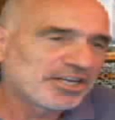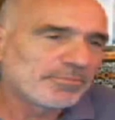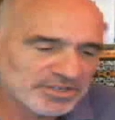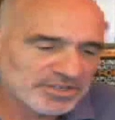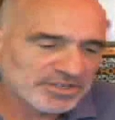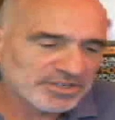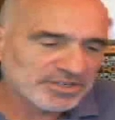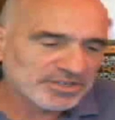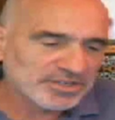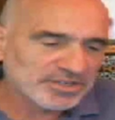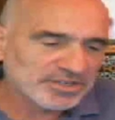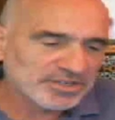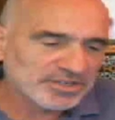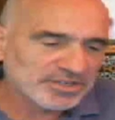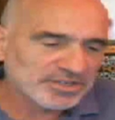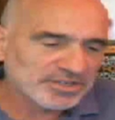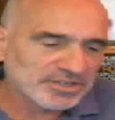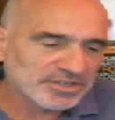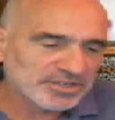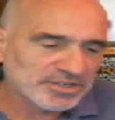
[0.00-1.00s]
to be made for
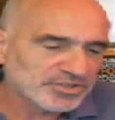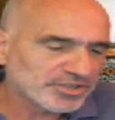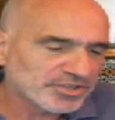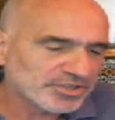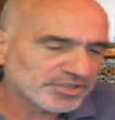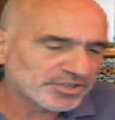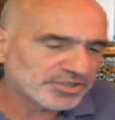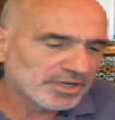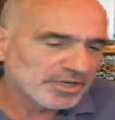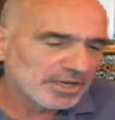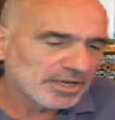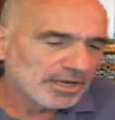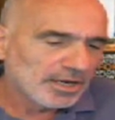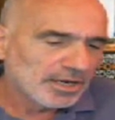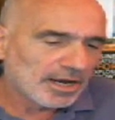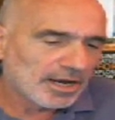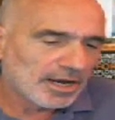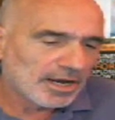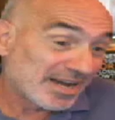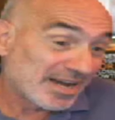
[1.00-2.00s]
your business,
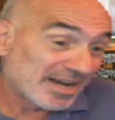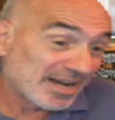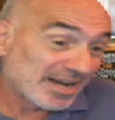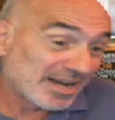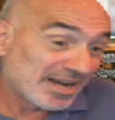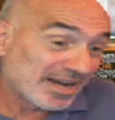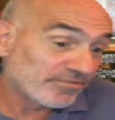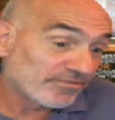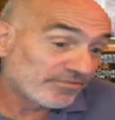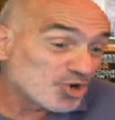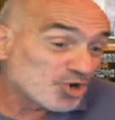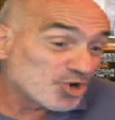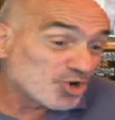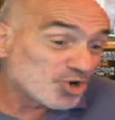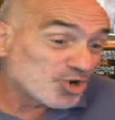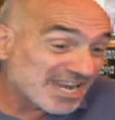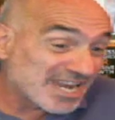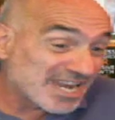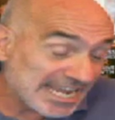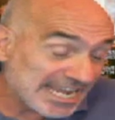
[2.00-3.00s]
uh, but if you
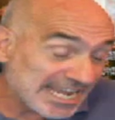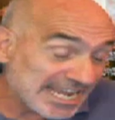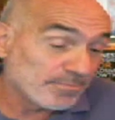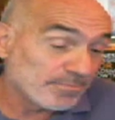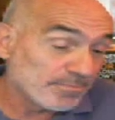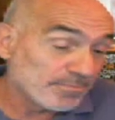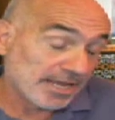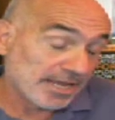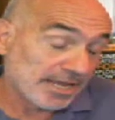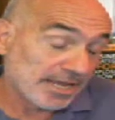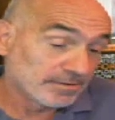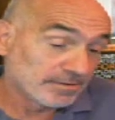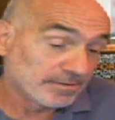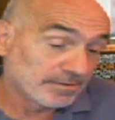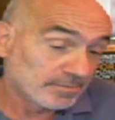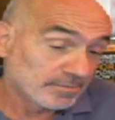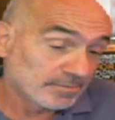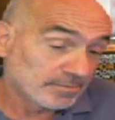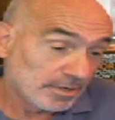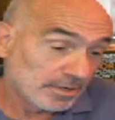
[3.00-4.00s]
need money,
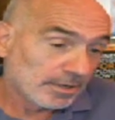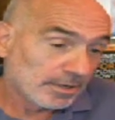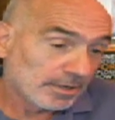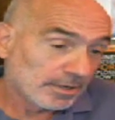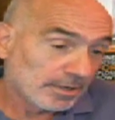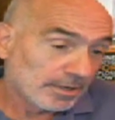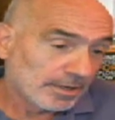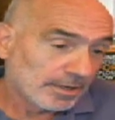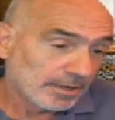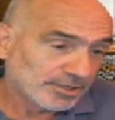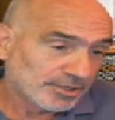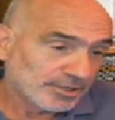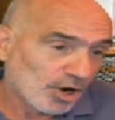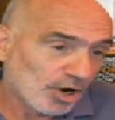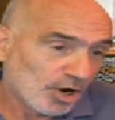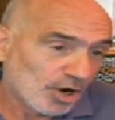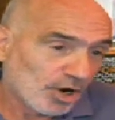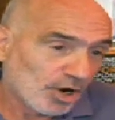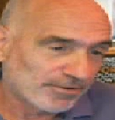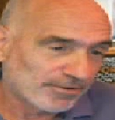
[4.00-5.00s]
it's
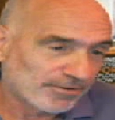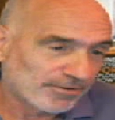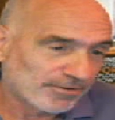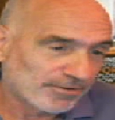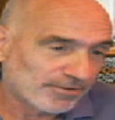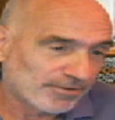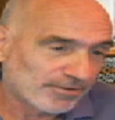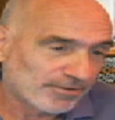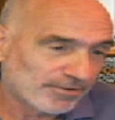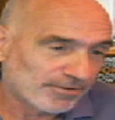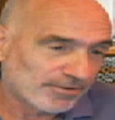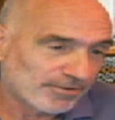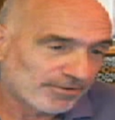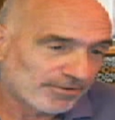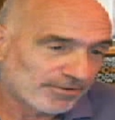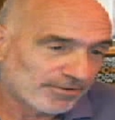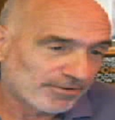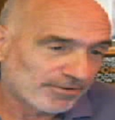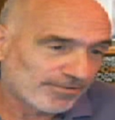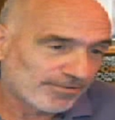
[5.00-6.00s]
always good to have a
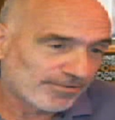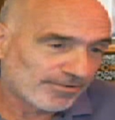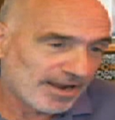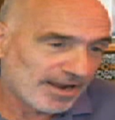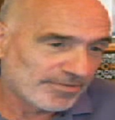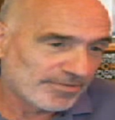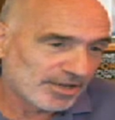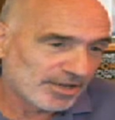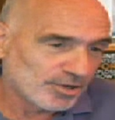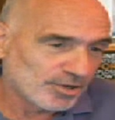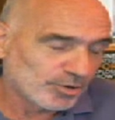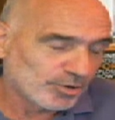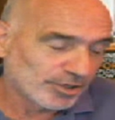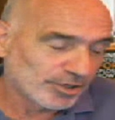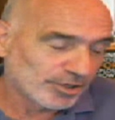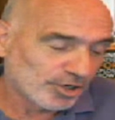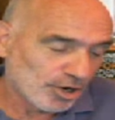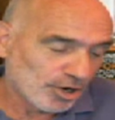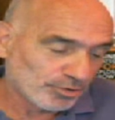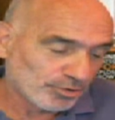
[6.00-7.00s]
banker friend that you
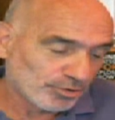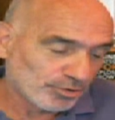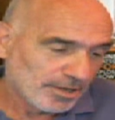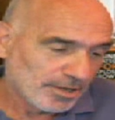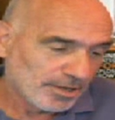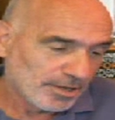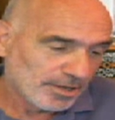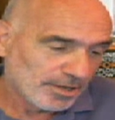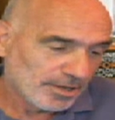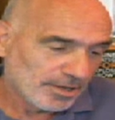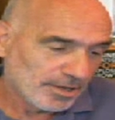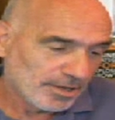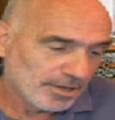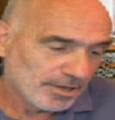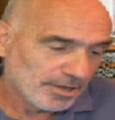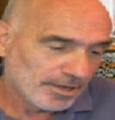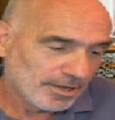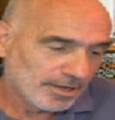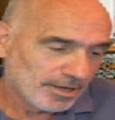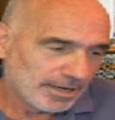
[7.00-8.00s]
can go to
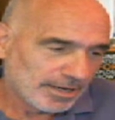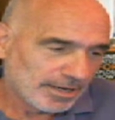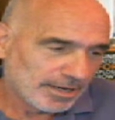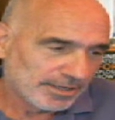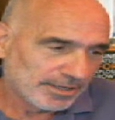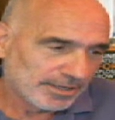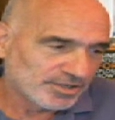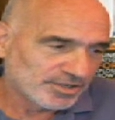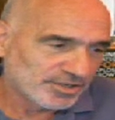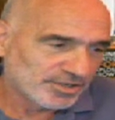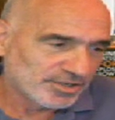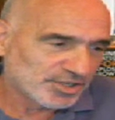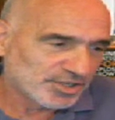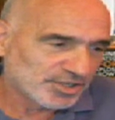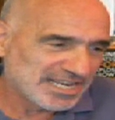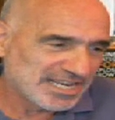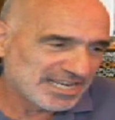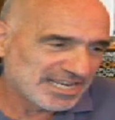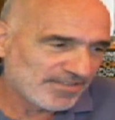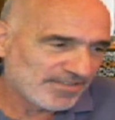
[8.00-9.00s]
uh, to
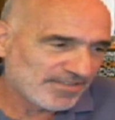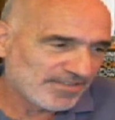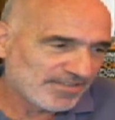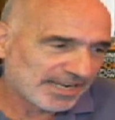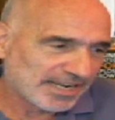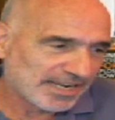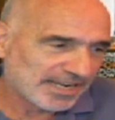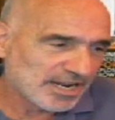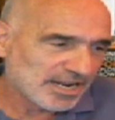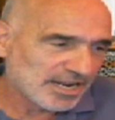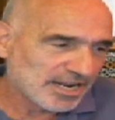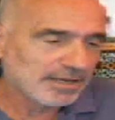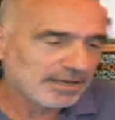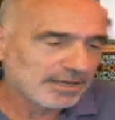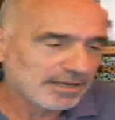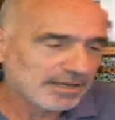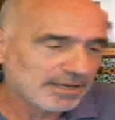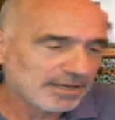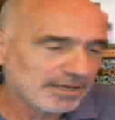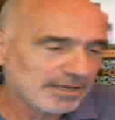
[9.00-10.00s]
see if they can help
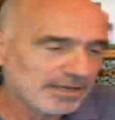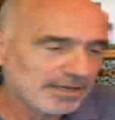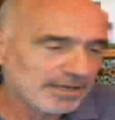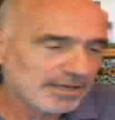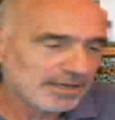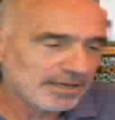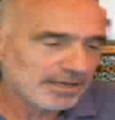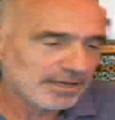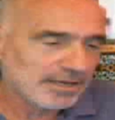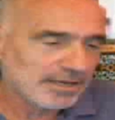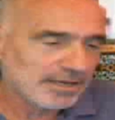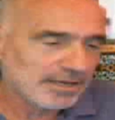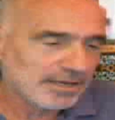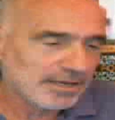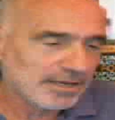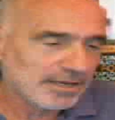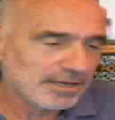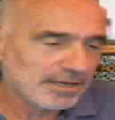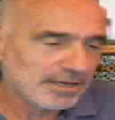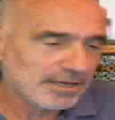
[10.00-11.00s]
you raise
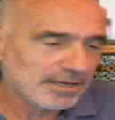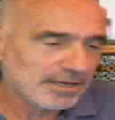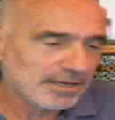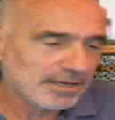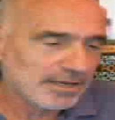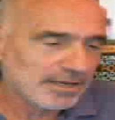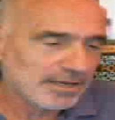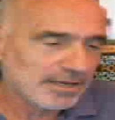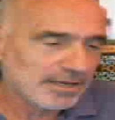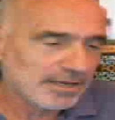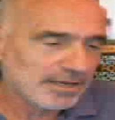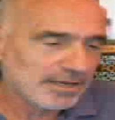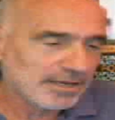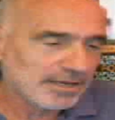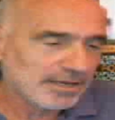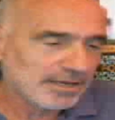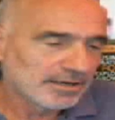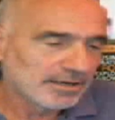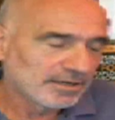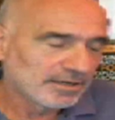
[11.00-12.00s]
uh,
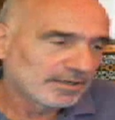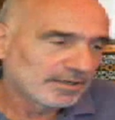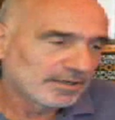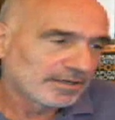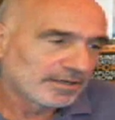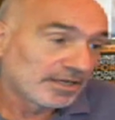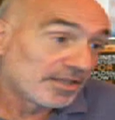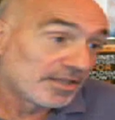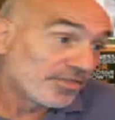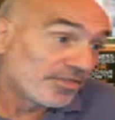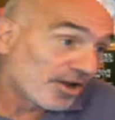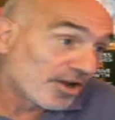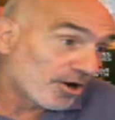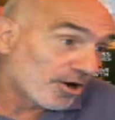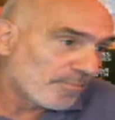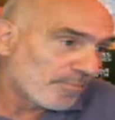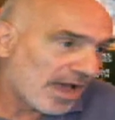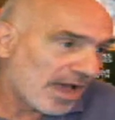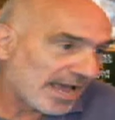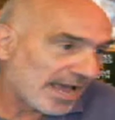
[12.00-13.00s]
money in their
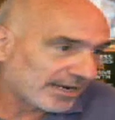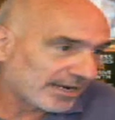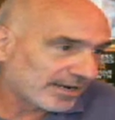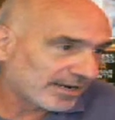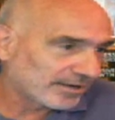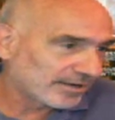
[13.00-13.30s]
bank